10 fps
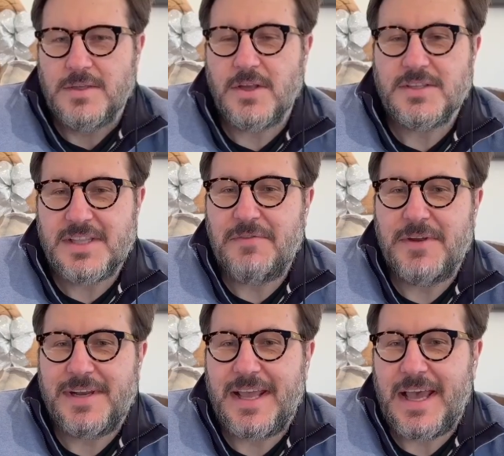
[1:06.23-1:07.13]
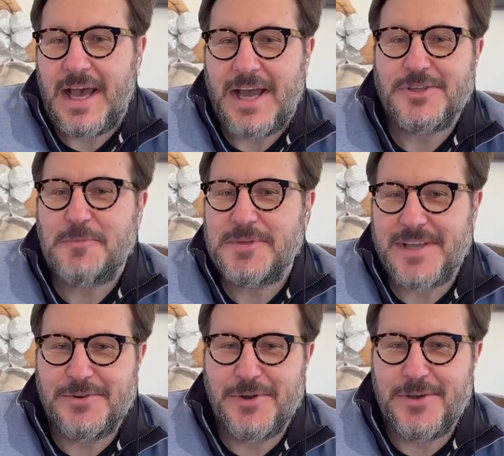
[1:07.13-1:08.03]
So it's definitely
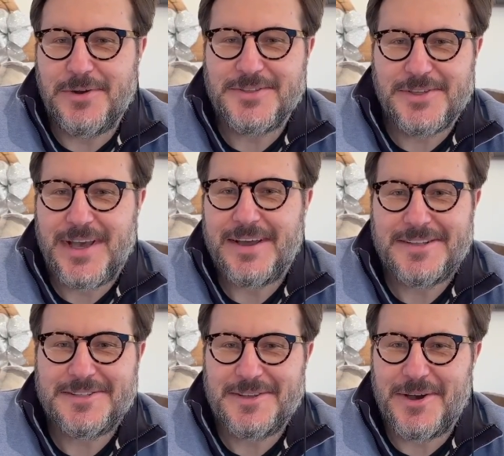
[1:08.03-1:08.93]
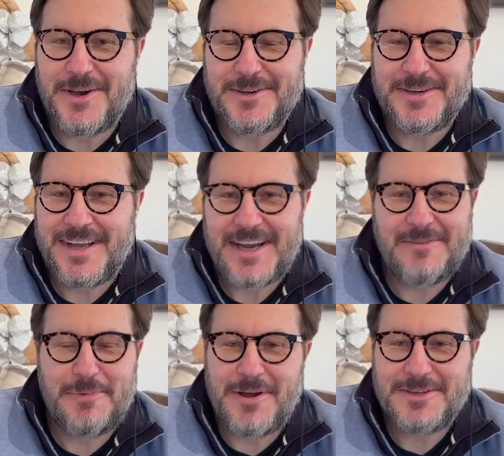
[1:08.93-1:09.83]
100% no-no to go out into the garden, cut
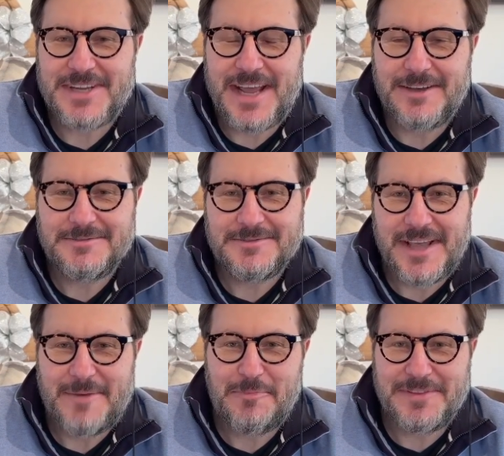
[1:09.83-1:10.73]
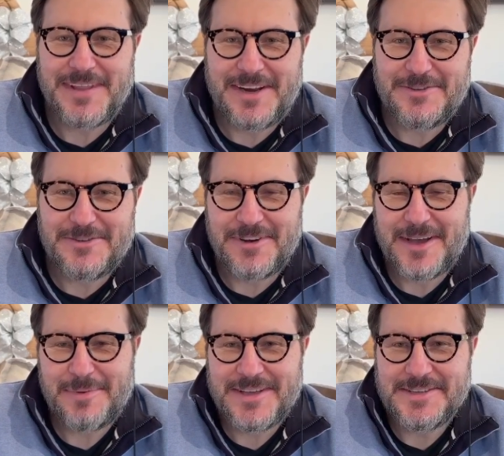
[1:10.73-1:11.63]
a branch down, and put that in your
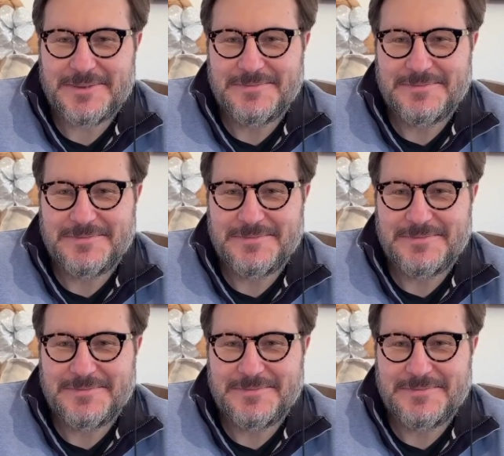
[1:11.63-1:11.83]
fireplace.